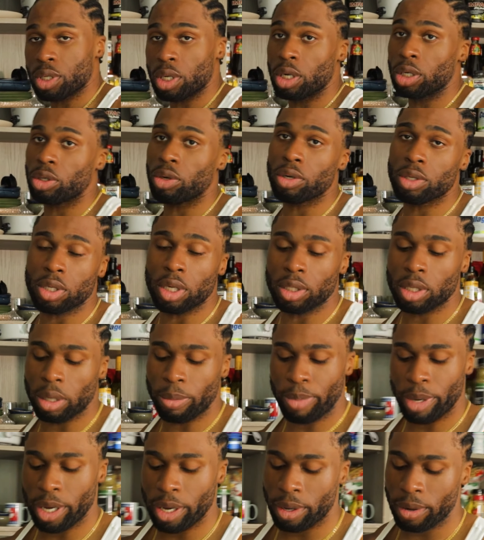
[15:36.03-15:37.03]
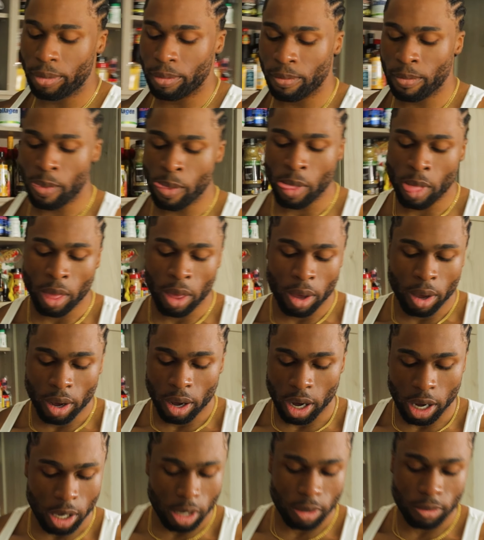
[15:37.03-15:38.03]
just gonna throw this onto the pan.
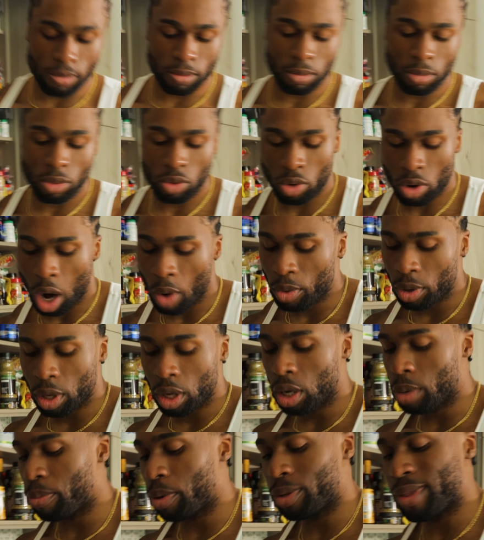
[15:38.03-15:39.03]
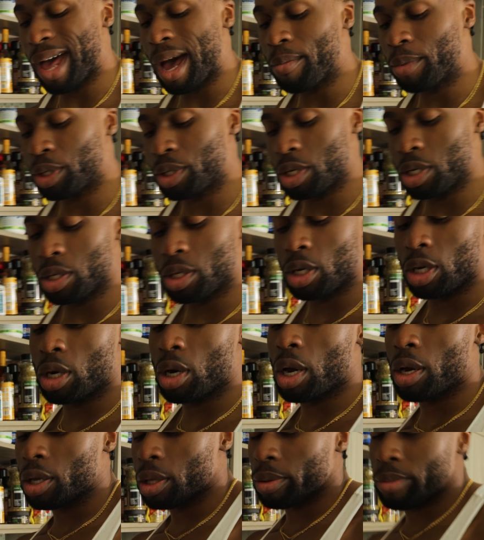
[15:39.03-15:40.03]
Not really gonna put that much
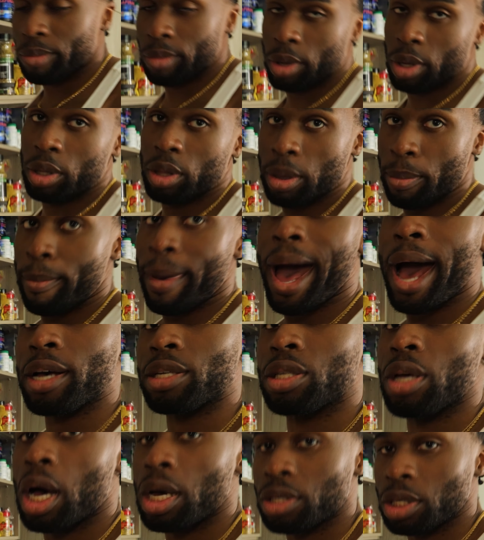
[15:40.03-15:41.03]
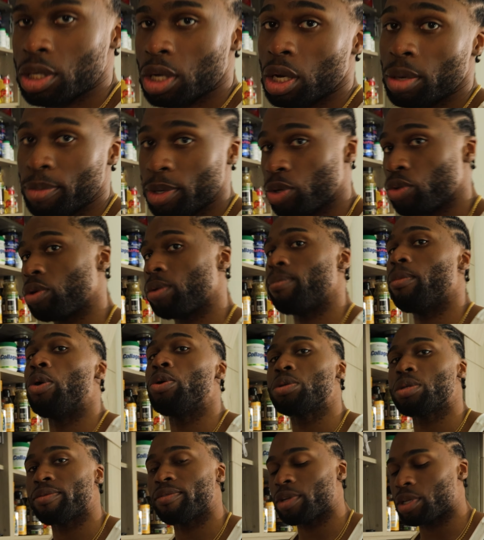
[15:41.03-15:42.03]
seasoning on it. The mac sauce is gonna be doing
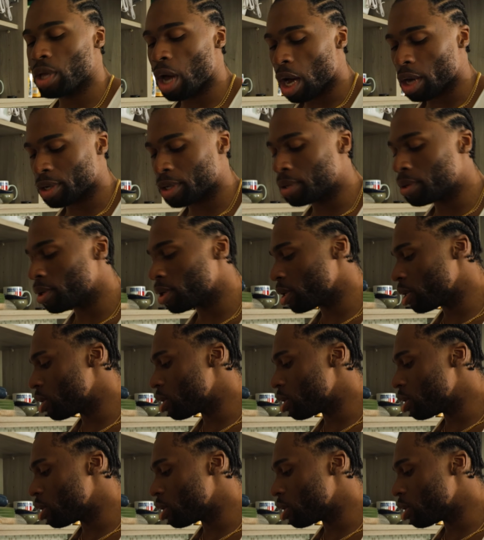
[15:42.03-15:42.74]
most of the talking.